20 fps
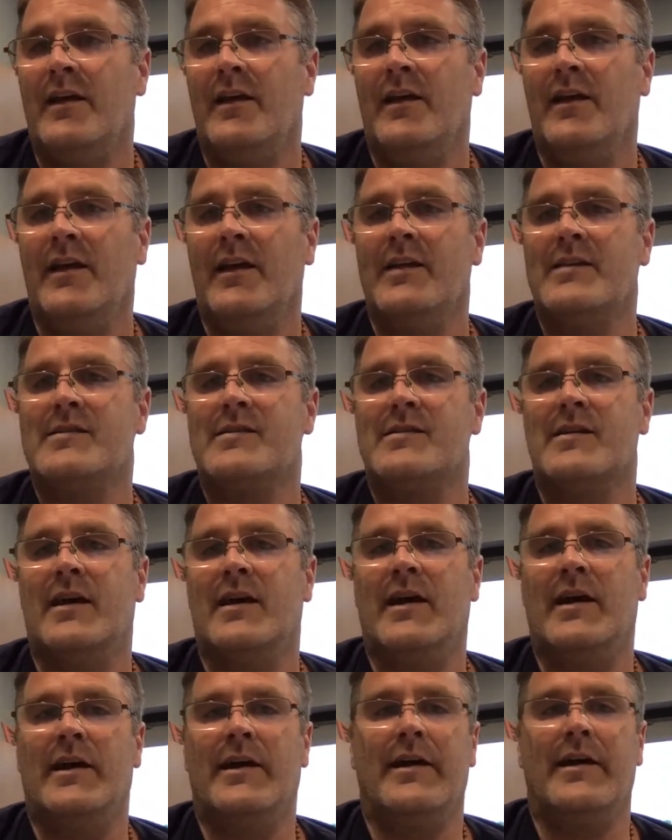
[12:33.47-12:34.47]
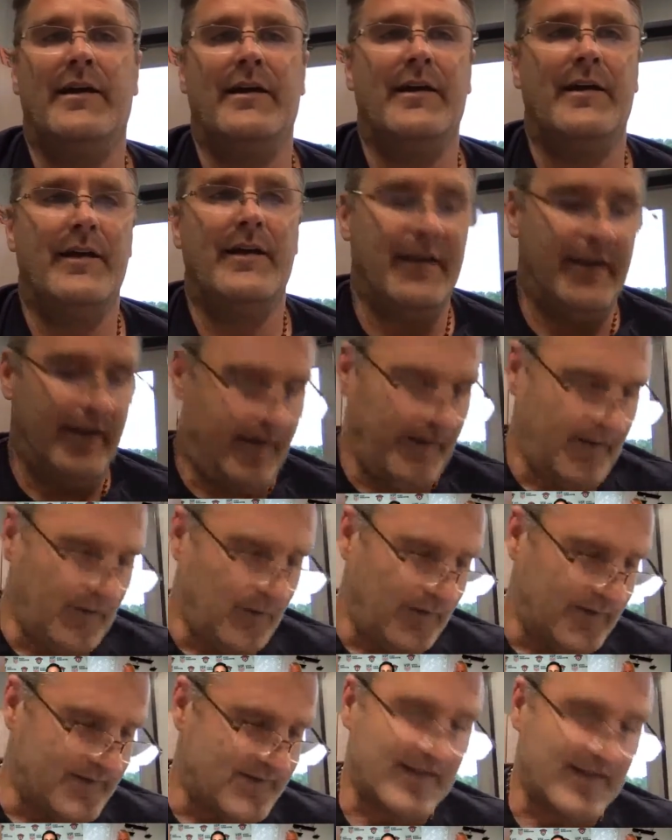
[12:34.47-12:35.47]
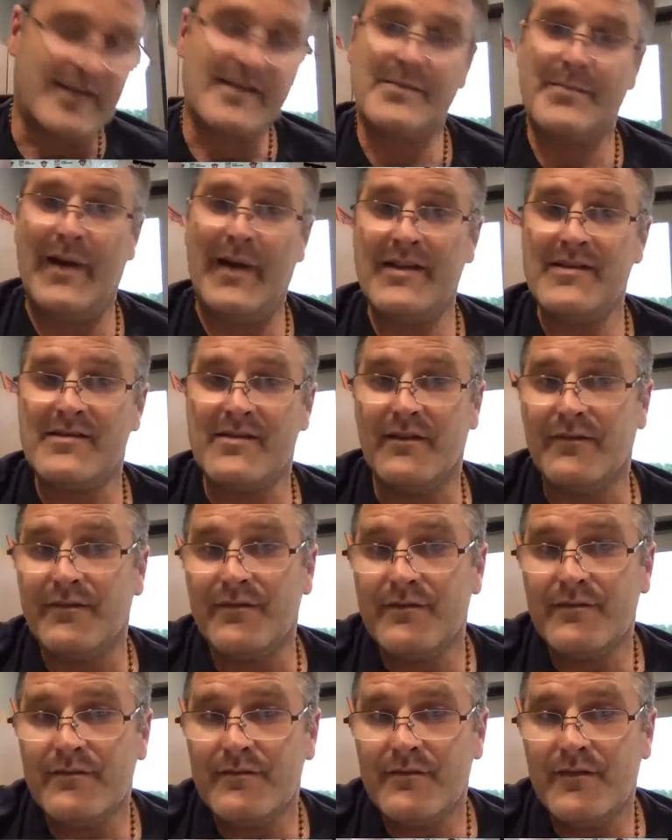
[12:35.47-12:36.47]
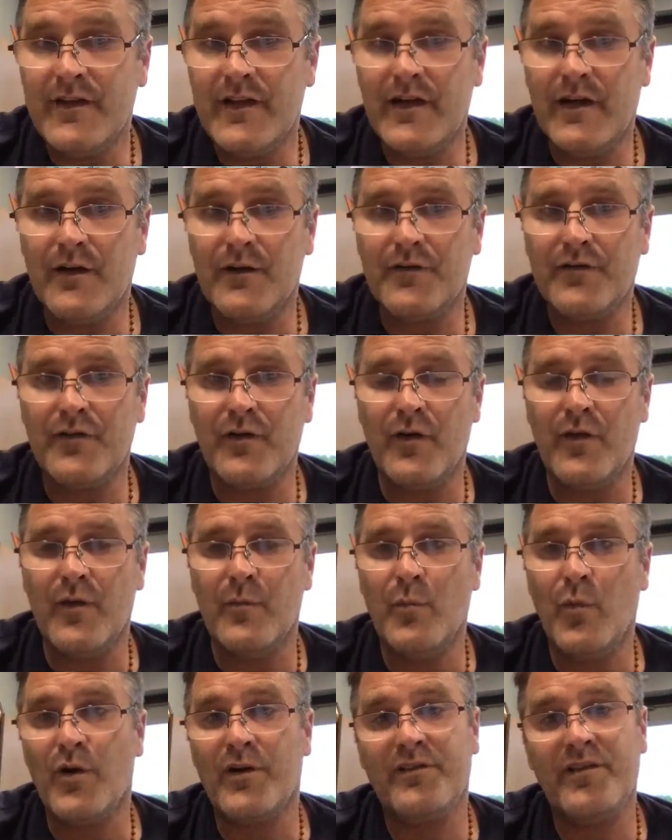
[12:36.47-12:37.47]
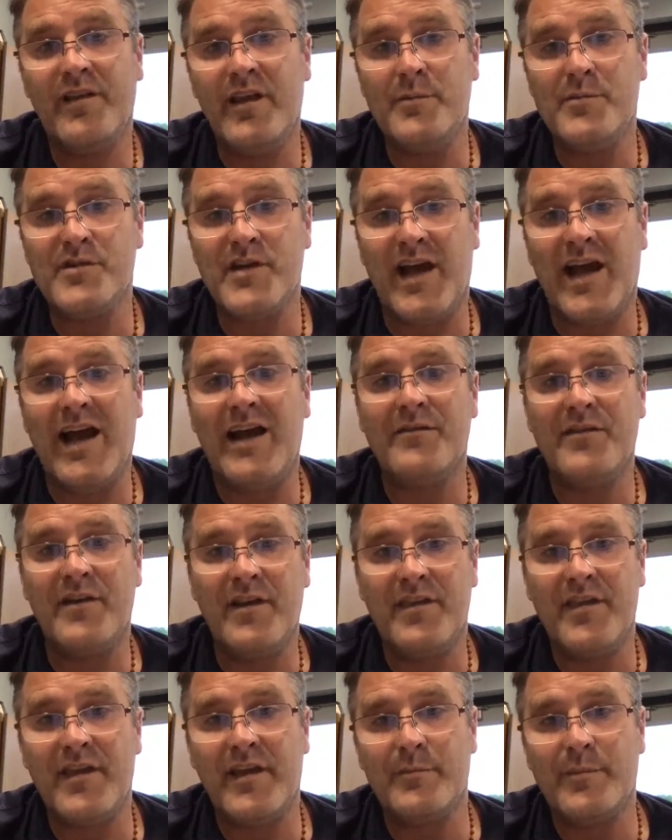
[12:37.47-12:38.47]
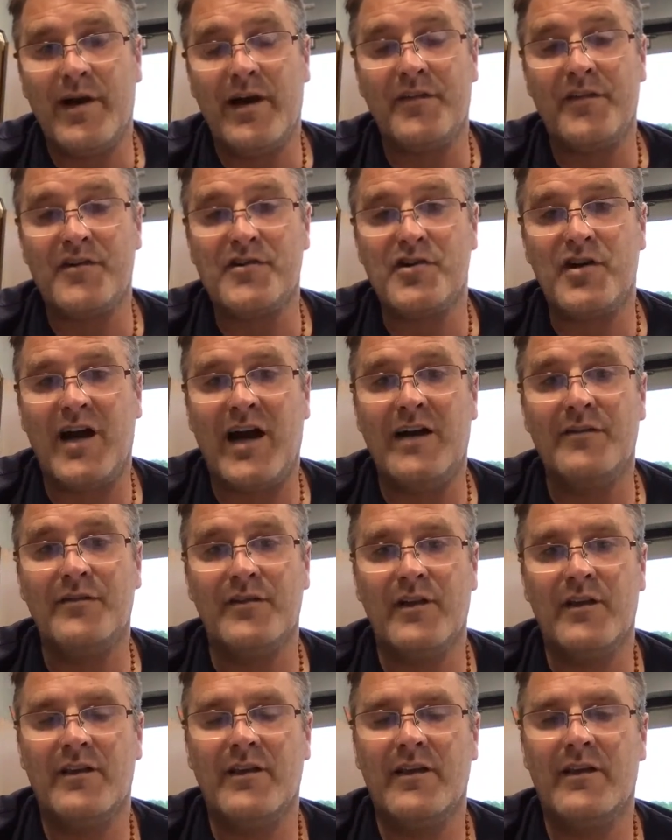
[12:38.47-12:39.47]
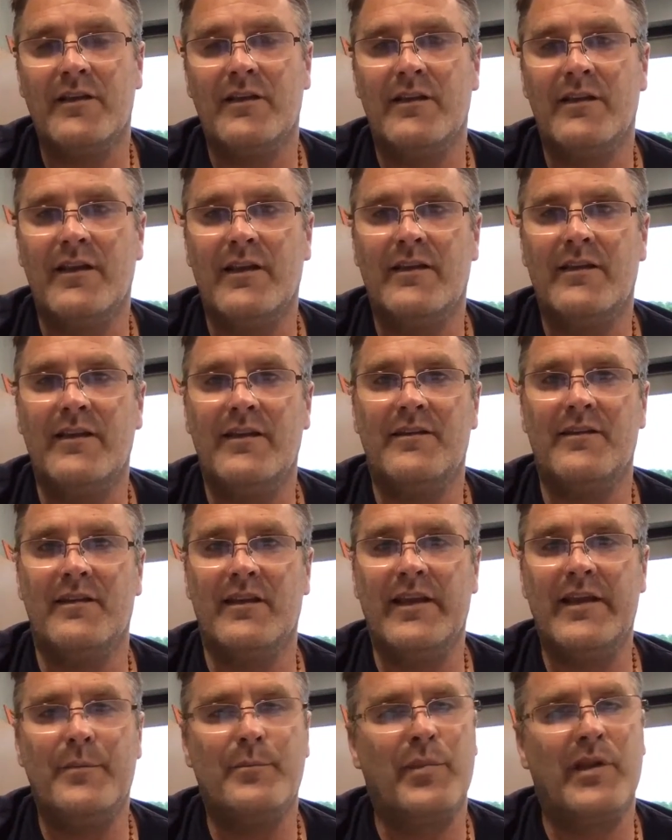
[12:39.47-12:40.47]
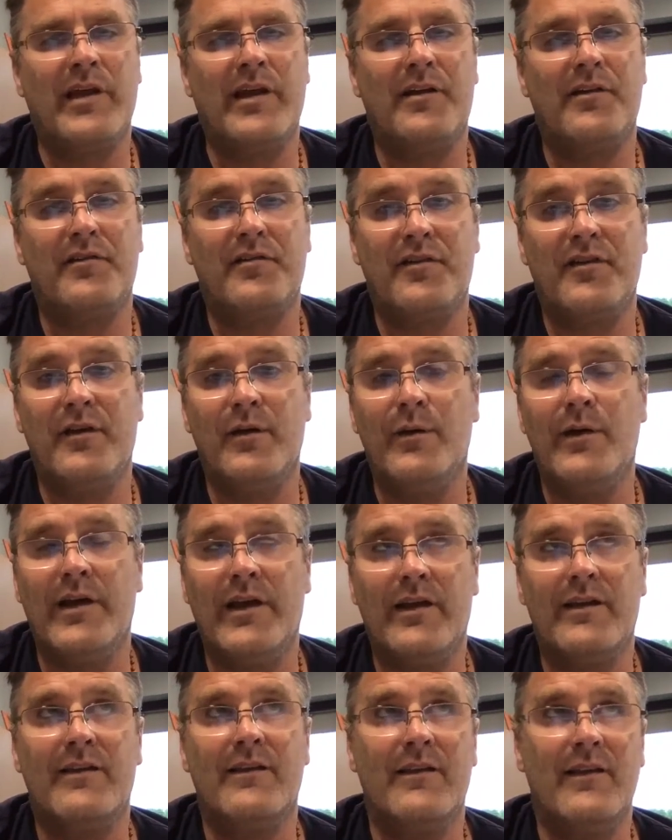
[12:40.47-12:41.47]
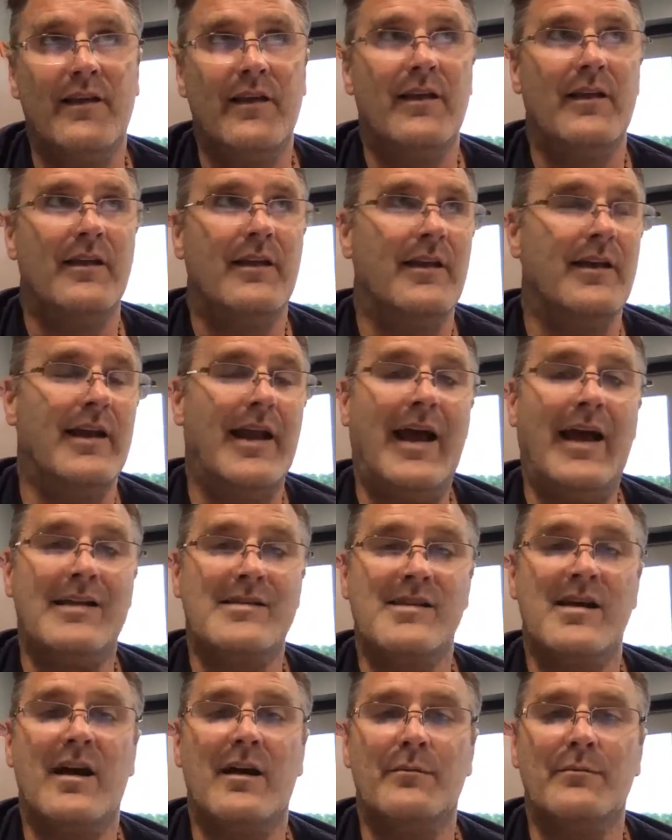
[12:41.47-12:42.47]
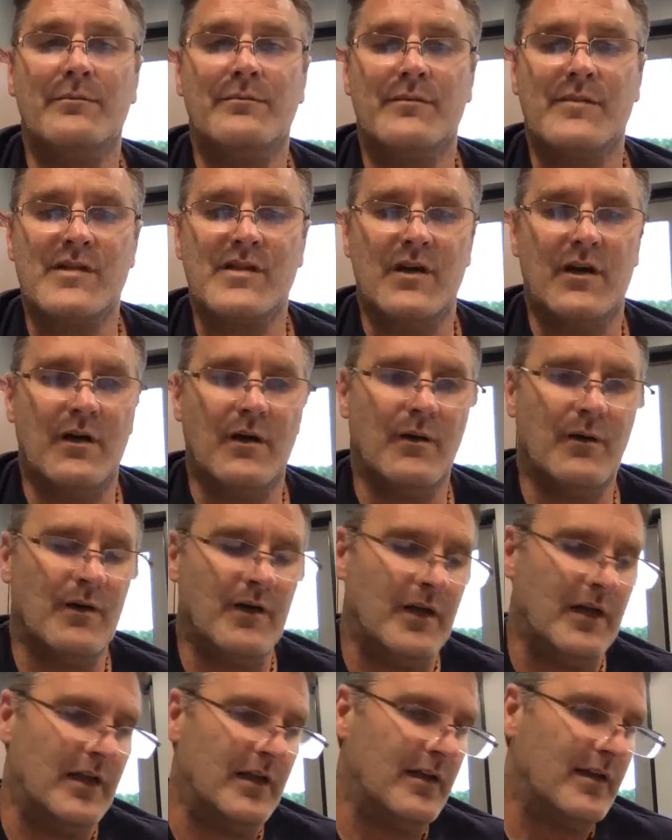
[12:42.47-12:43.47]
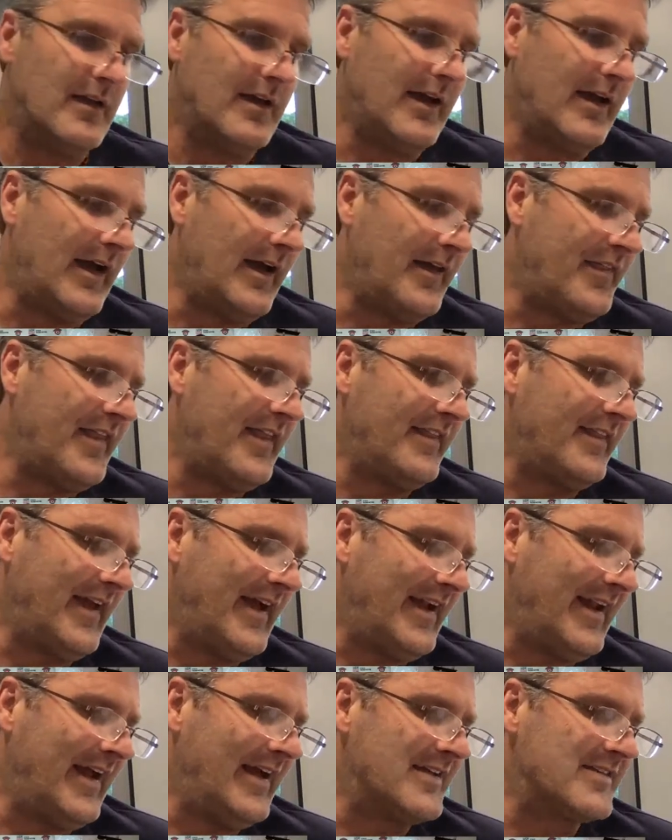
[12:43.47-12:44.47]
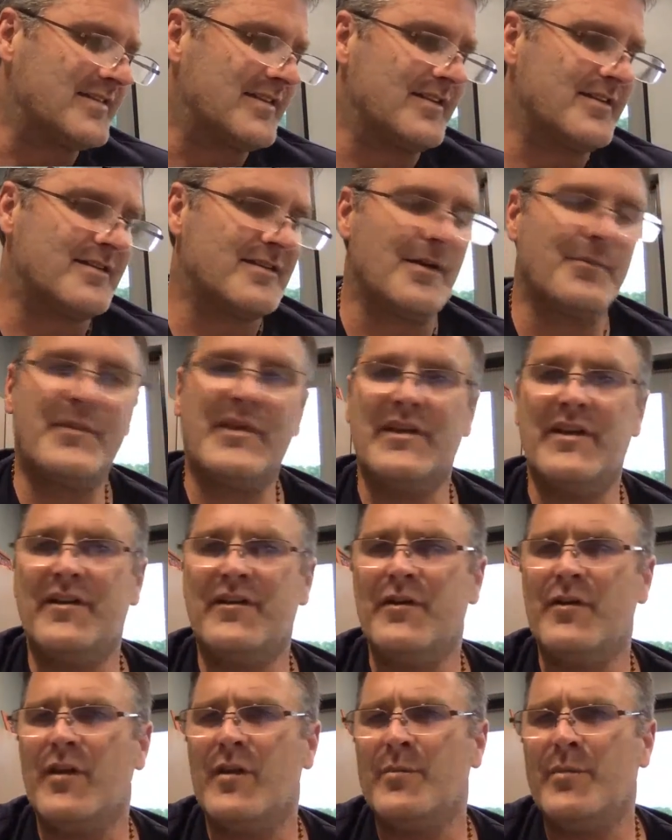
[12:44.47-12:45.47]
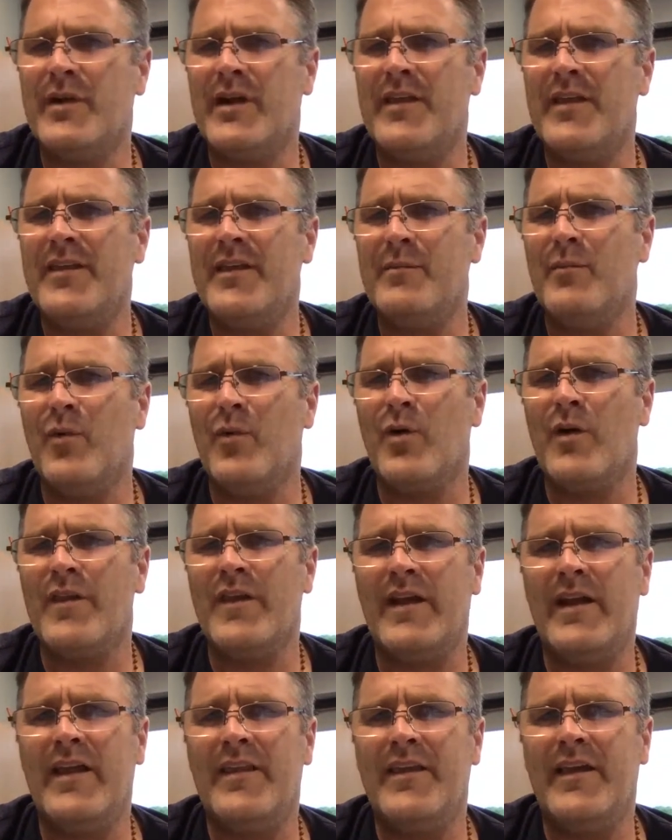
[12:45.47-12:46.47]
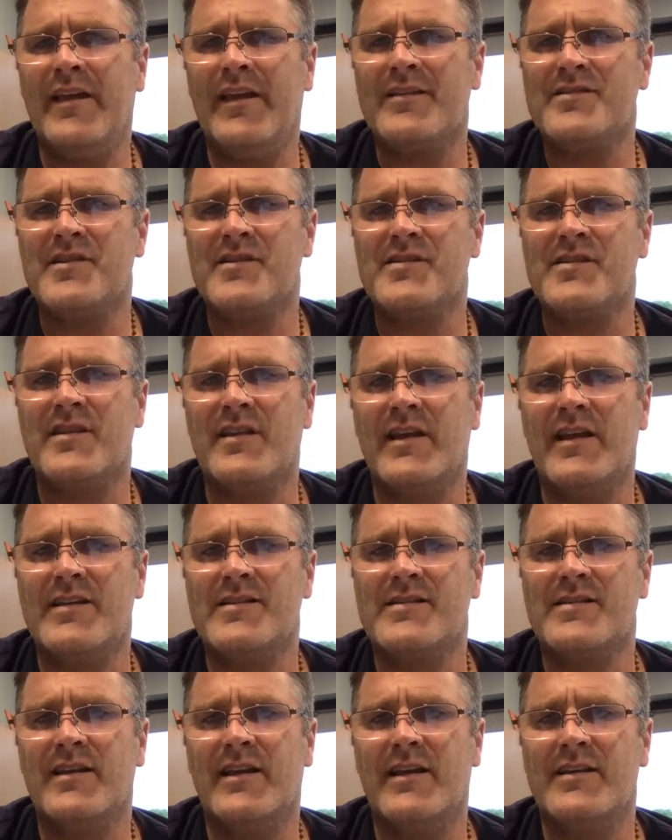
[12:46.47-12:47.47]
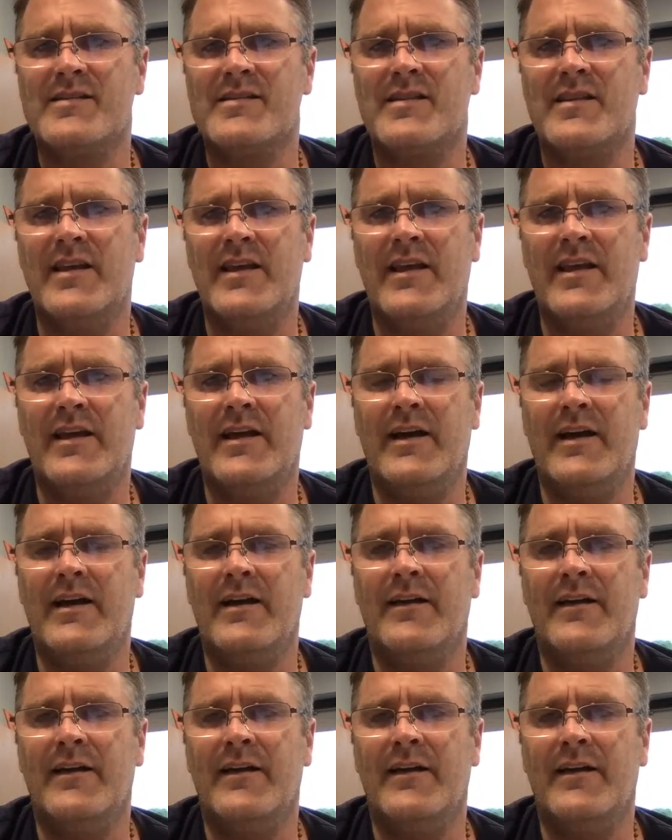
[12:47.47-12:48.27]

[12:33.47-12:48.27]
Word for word: it's uh, you know it's expensive. You know, so the more teams you have, and you think about the travel that that these elite players are doing, it it adds up. So I, I think that has something to do with it. But I think more than anything, it's just it's it's the uh,